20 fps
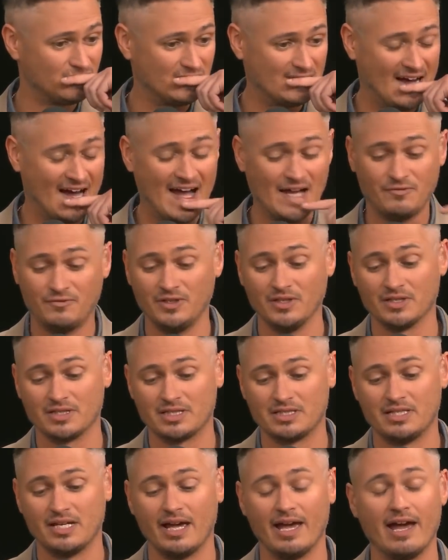I feel
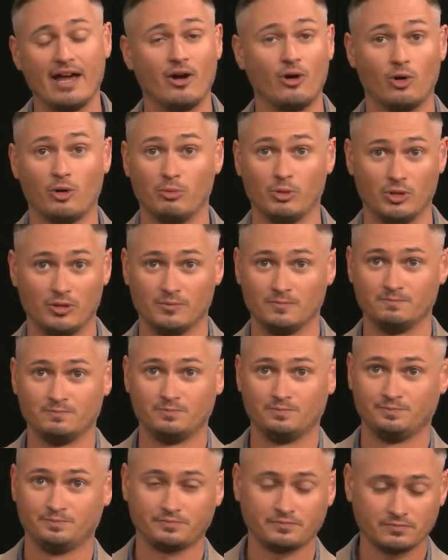terrible
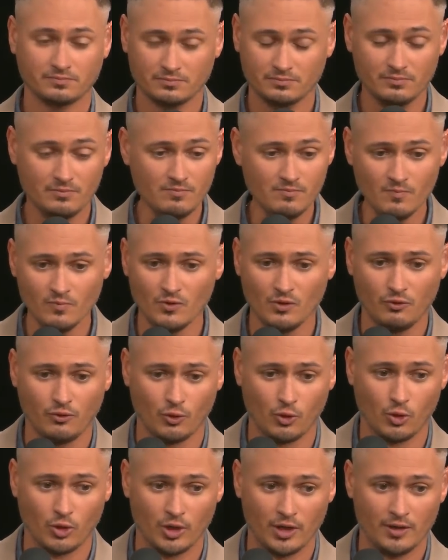
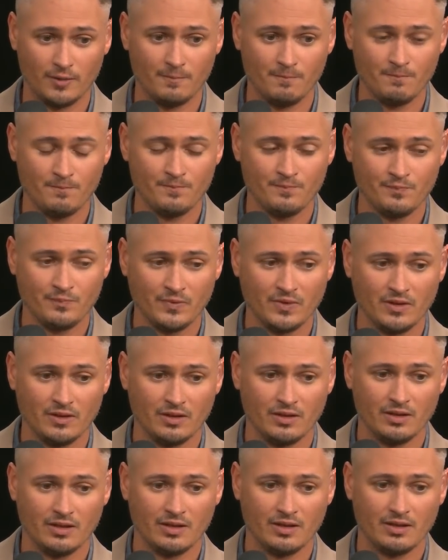for
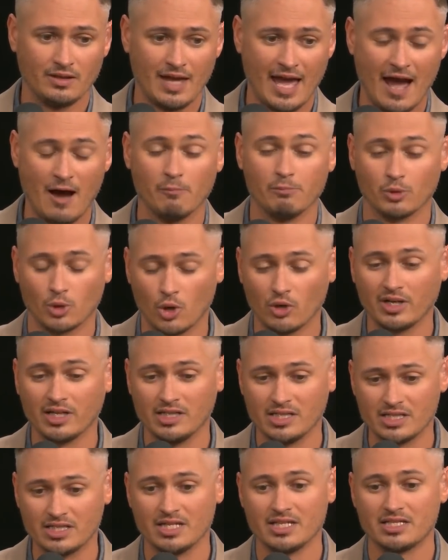how broken
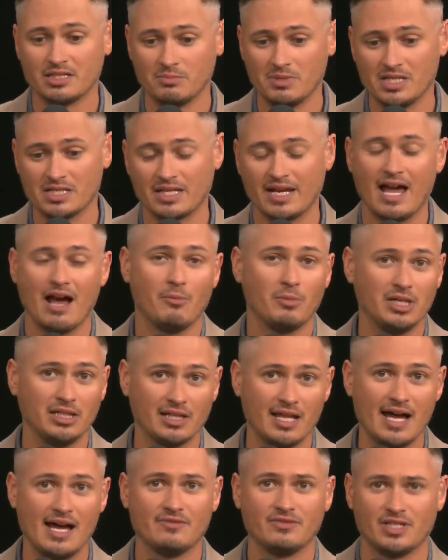the system is and how many
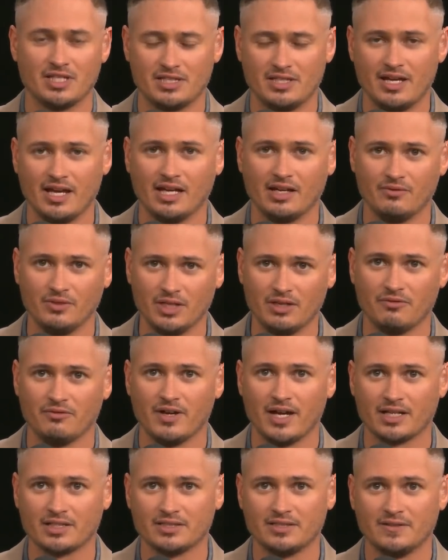lives this negatively
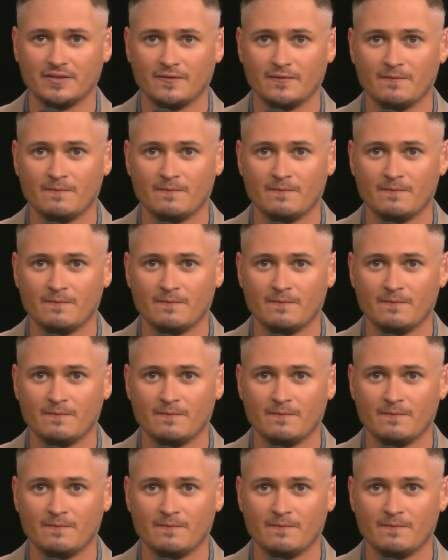affects.